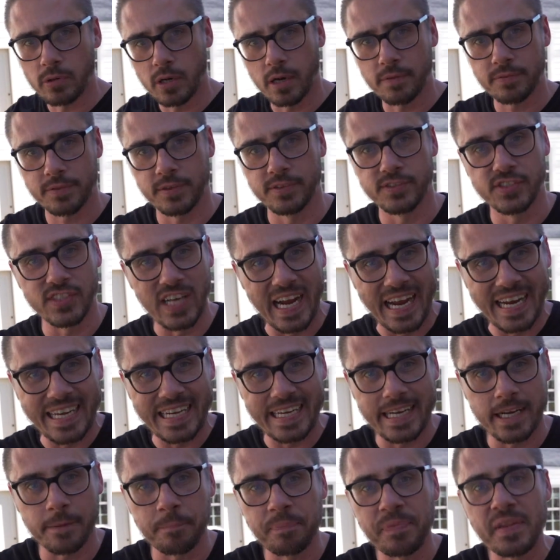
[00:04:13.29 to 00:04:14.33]
off the
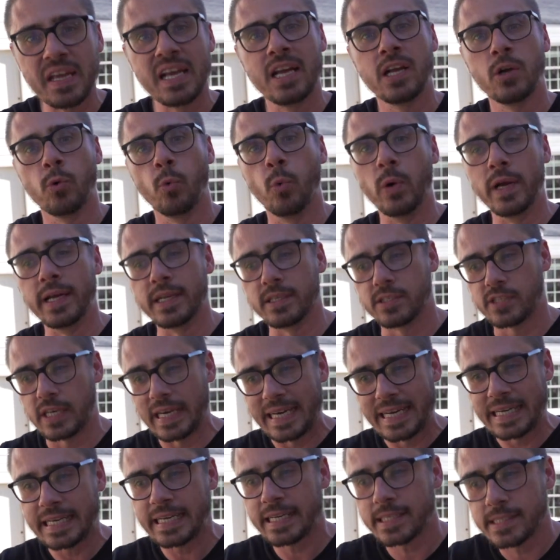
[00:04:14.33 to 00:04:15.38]
siding, which
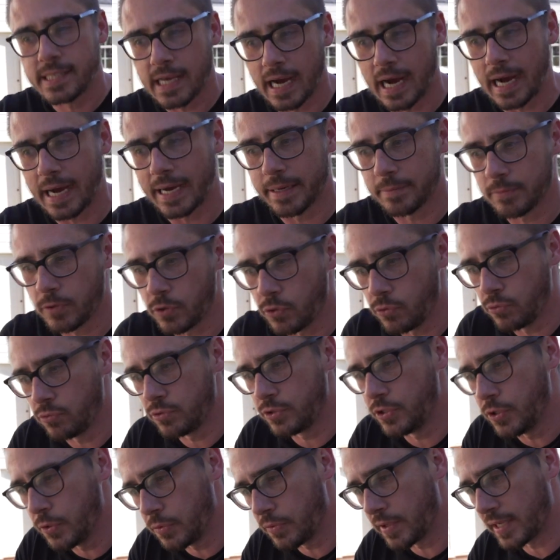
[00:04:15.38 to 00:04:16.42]
anytime you
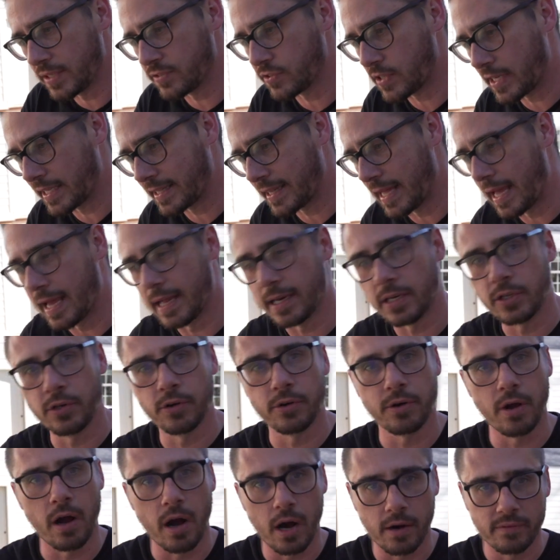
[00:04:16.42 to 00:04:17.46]
do things like that,
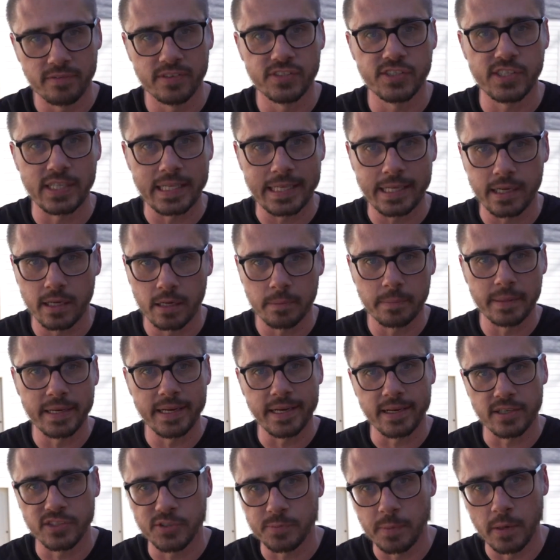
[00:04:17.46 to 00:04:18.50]
you're obviously going to be
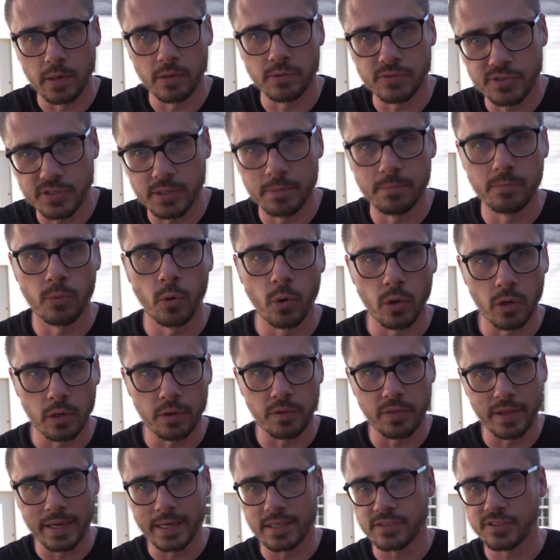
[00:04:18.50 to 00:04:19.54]
exposed to more
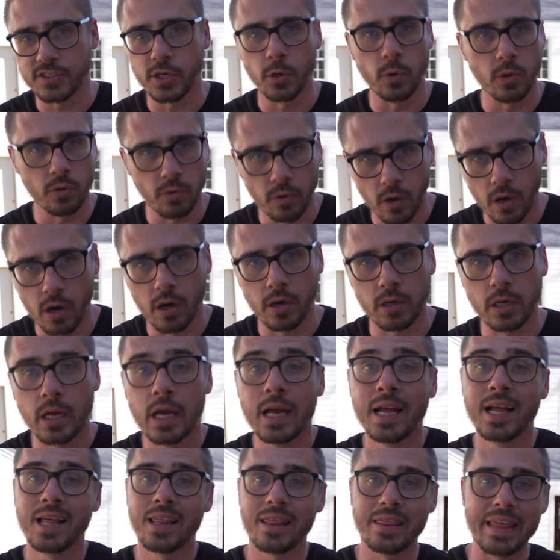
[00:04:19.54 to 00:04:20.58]
things going wrong.
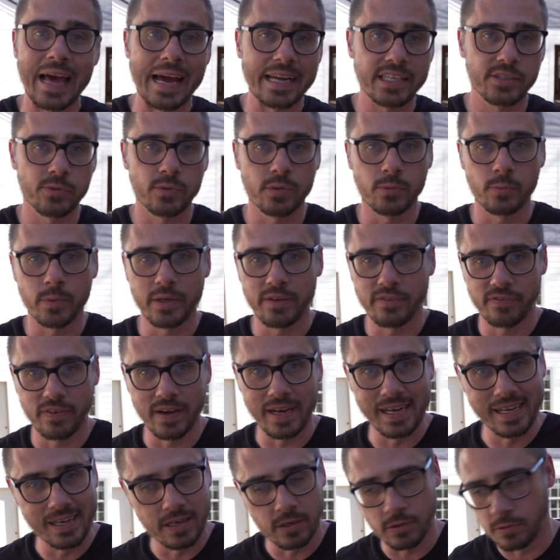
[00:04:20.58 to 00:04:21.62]
That's when we
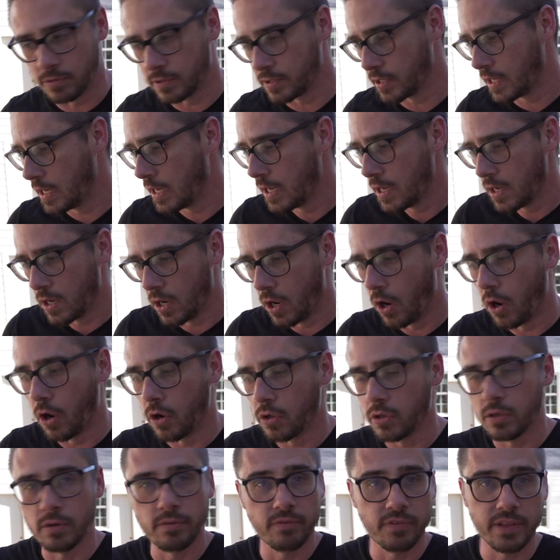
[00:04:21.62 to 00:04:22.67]
found
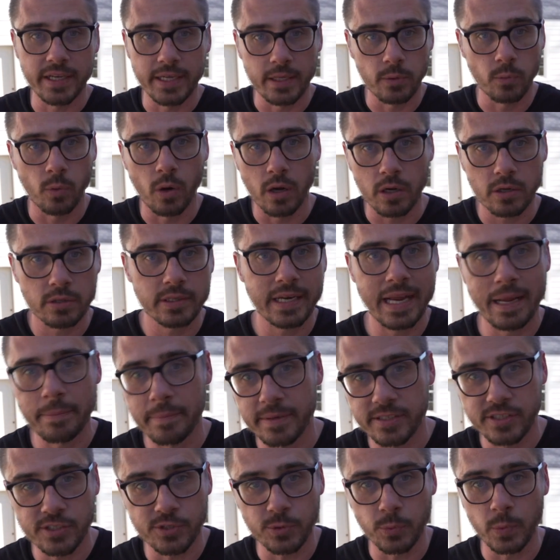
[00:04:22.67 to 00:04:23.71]
all of the water
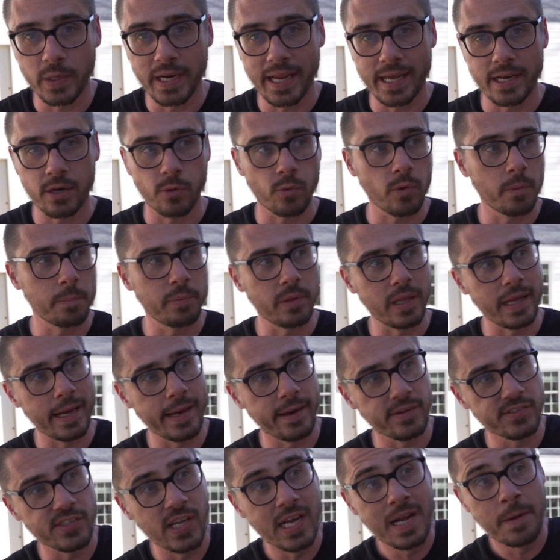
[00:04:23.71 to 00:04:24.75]
damage that we had to
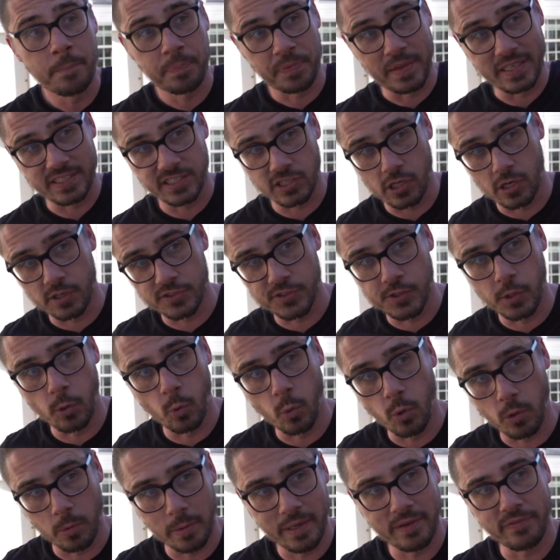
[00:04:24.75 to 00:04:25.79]
replace. That's also
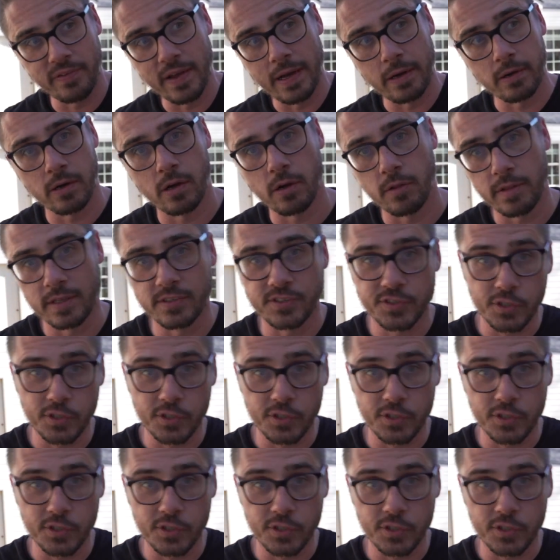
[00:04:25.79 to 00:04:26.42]
where we found all this